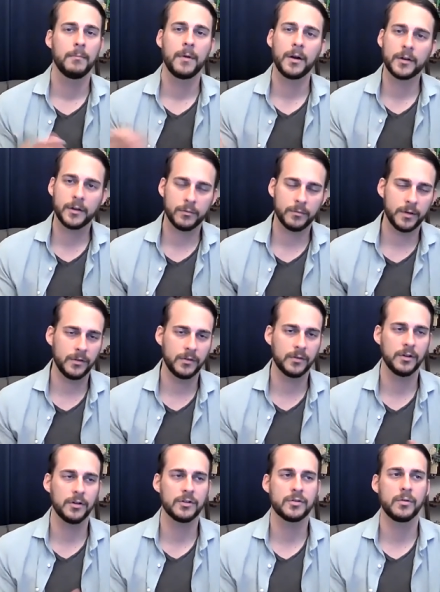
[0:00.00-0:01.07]
market
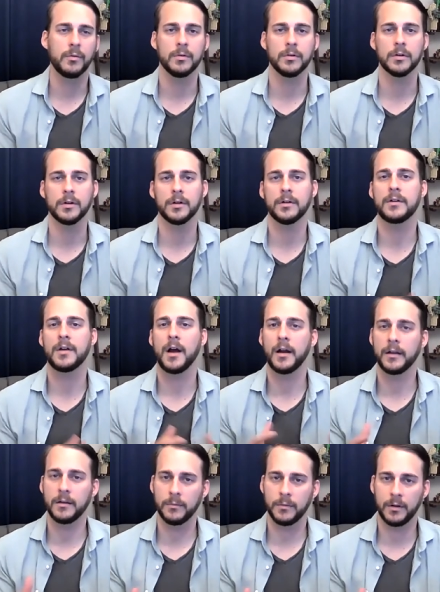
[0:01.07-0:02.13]
research or
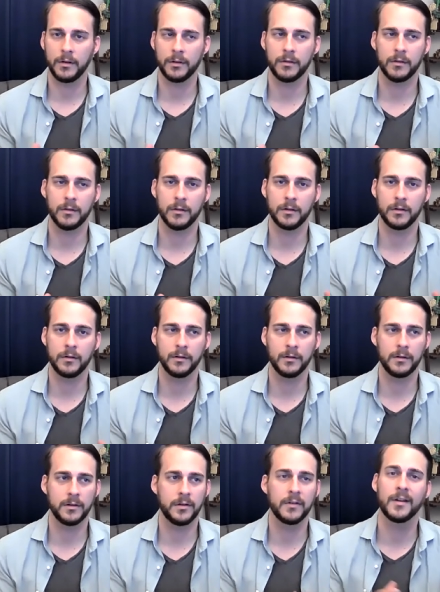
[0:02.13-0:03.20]
talking with
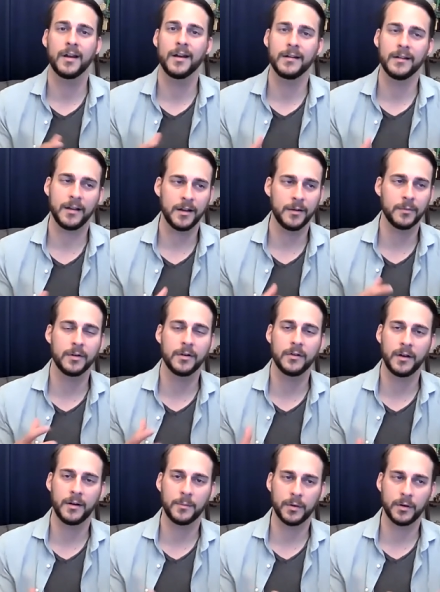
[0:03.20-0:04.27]
a design team or
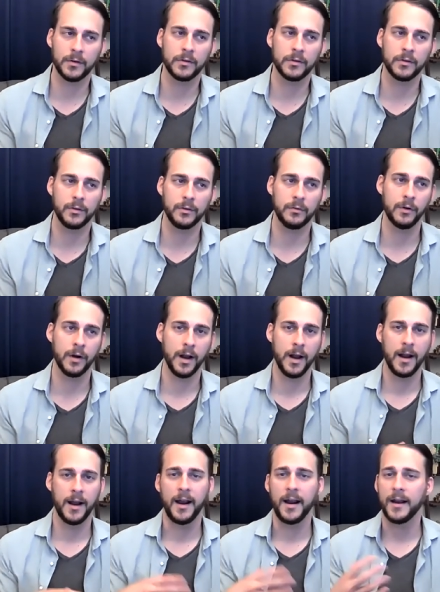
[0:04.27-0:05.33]
design person who
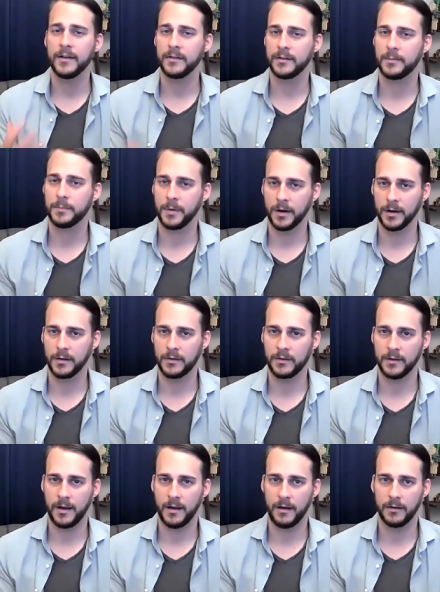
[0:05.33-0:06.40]
has experience
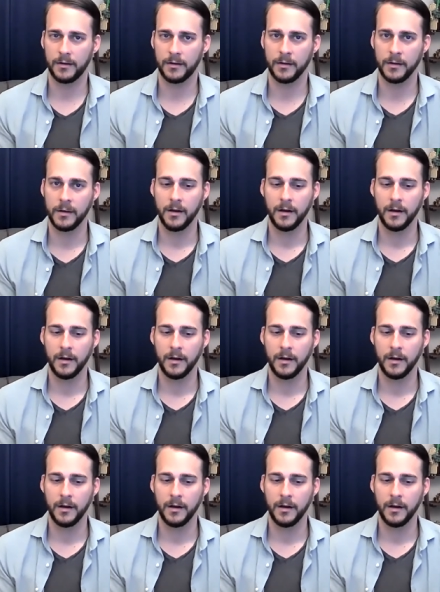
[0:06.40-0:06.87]
in that